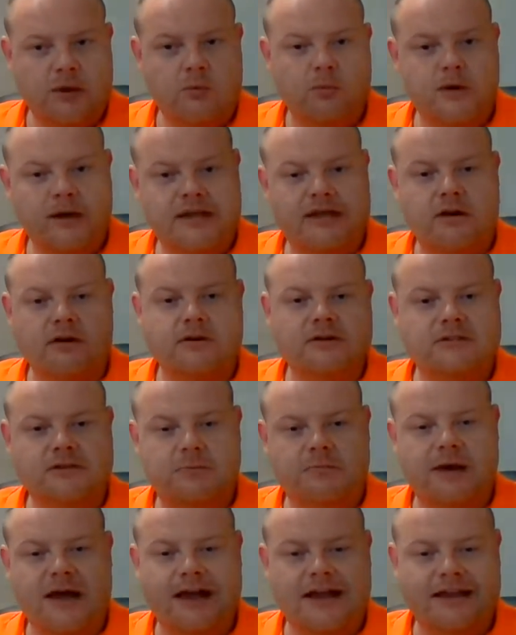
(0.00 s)
we're going to
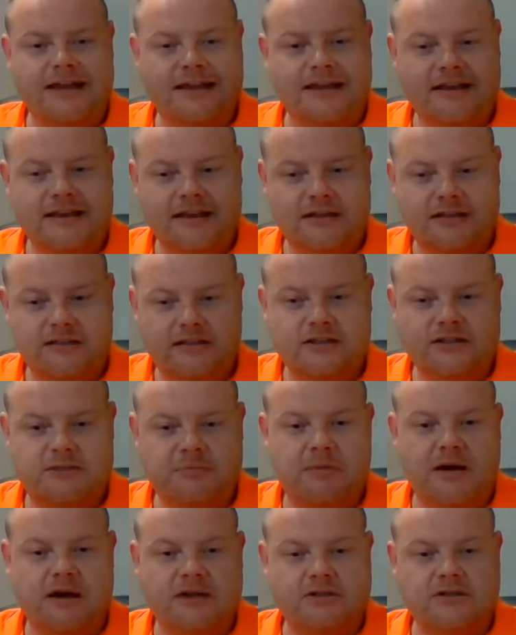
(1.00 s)
pay
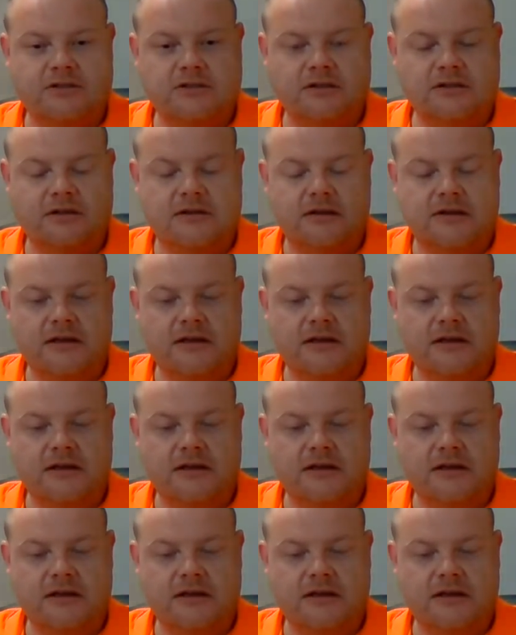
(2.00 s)
this much.